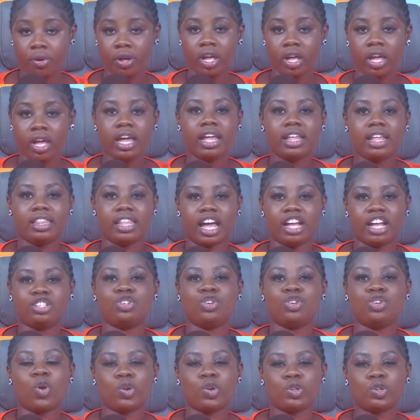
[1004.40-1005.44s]
that you
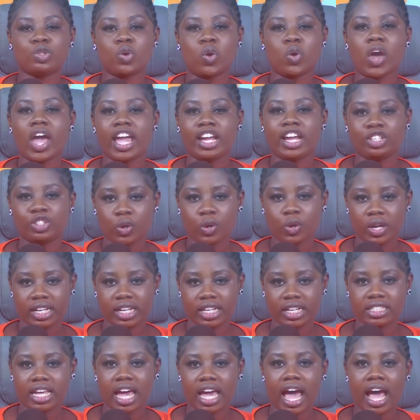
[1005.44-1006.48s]
also enjoyed it
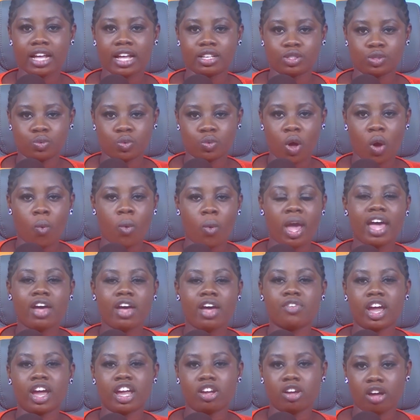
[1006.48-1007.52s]
as well. Wherever
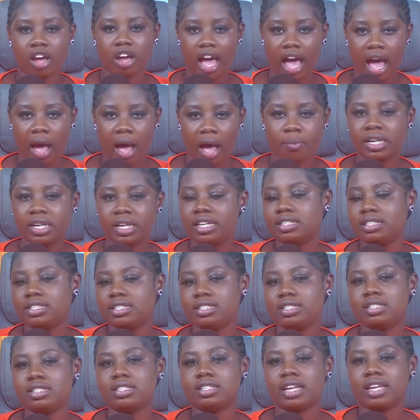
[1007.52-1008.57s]
you are, please
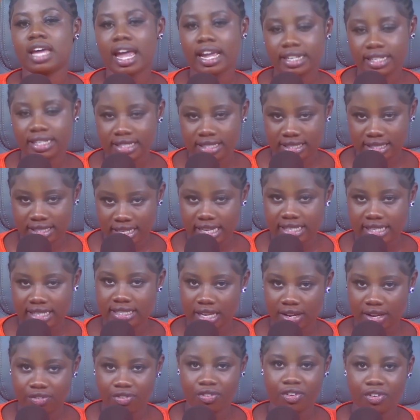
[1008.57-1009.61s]
kindly stay safe,
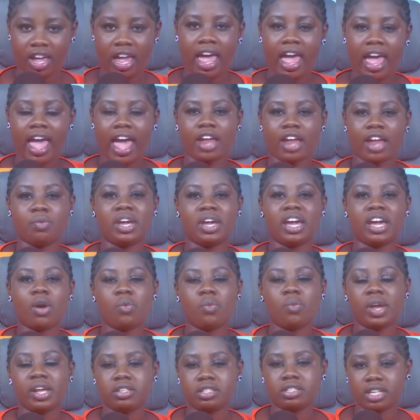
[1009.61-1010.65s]
and we can't wait
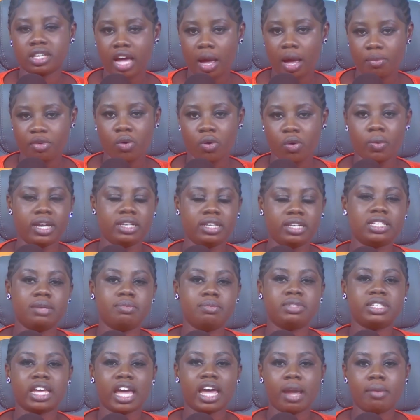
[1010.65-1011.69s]
to come your way same
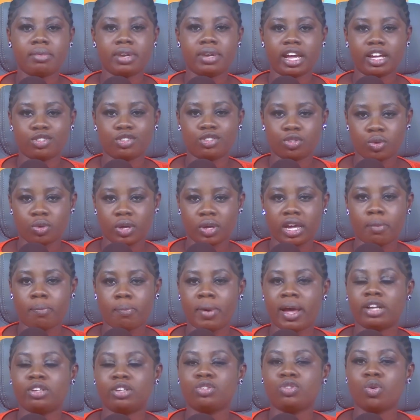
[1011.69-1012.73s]
time next week. But
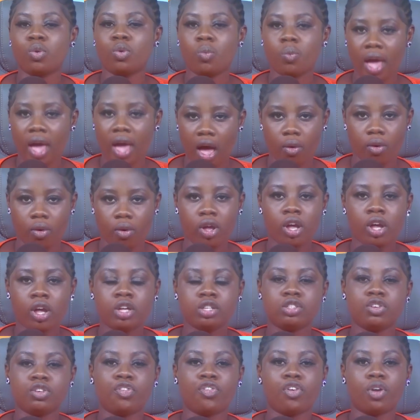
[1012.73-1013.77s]
do well to
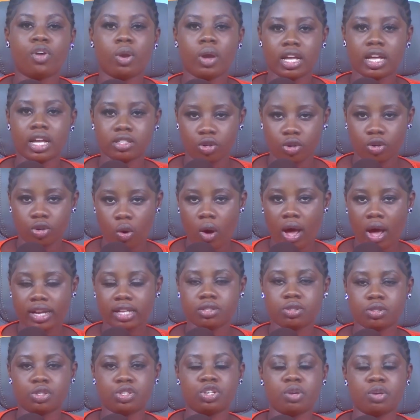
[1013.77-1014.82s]
follow us on all other
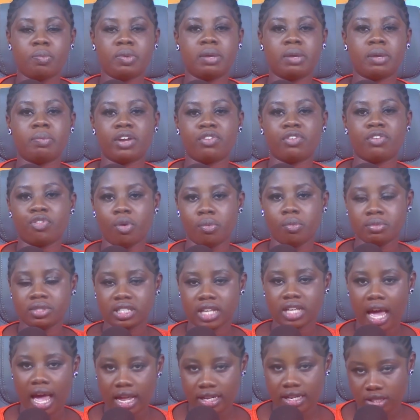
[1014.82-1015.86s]
social media platforms
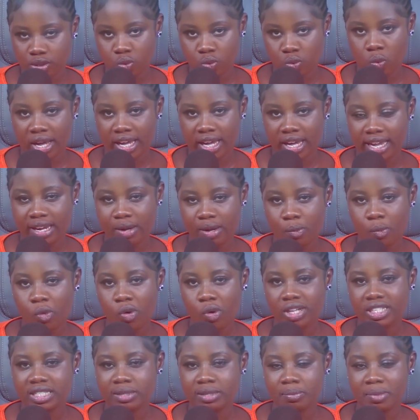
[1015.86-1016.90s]
at
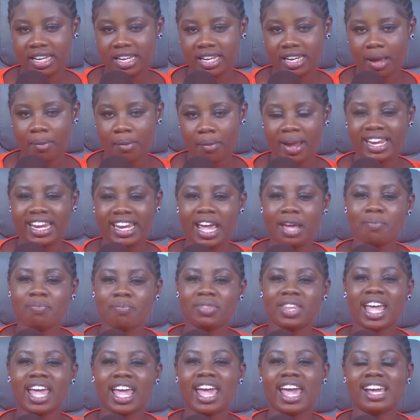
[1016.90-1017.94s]
Onekingmultimedia. My name
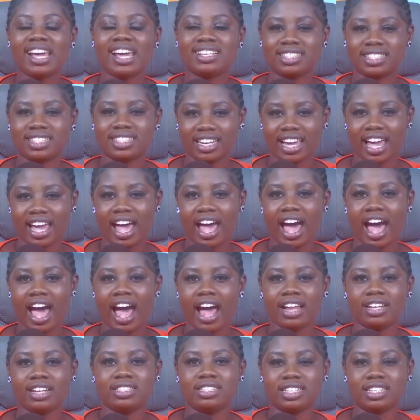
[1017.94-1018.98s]
is Sika, and
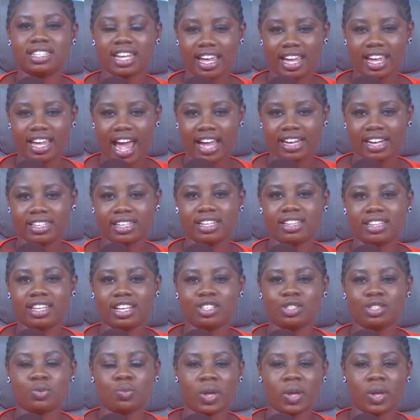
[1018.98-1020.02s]
today I did this
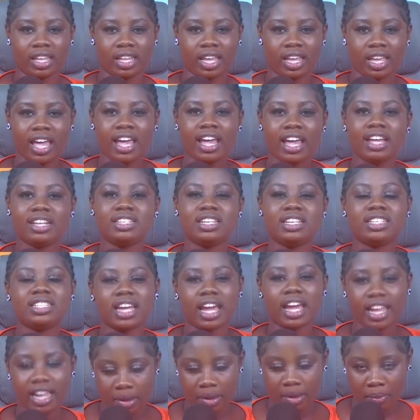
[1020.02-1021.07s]
with Teacher
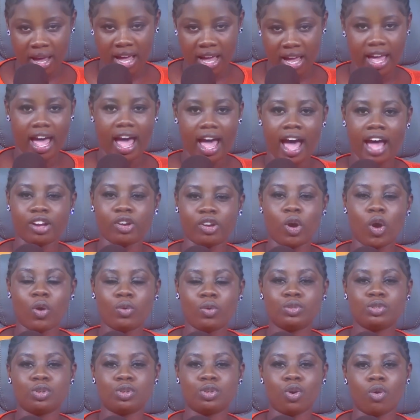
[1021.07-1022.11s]
Ima and
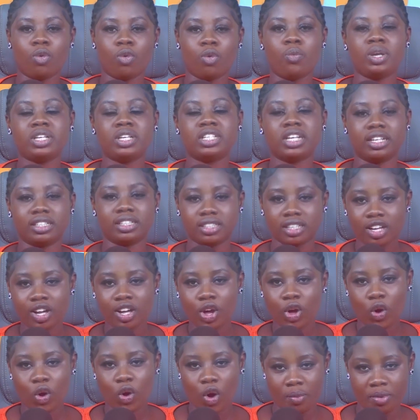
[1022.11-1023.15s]
also Richard
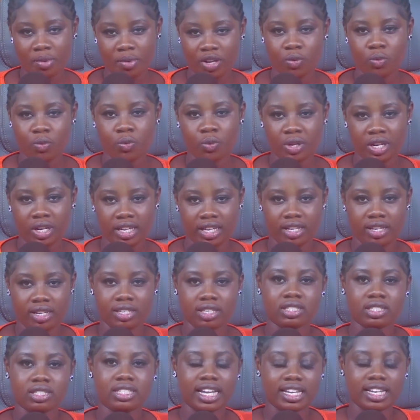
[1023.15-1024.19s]
Kobe Willie.
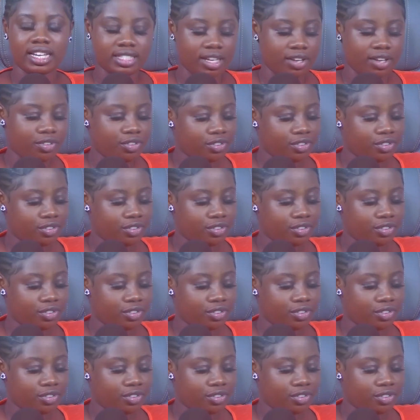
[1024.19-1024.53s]
Stay safe.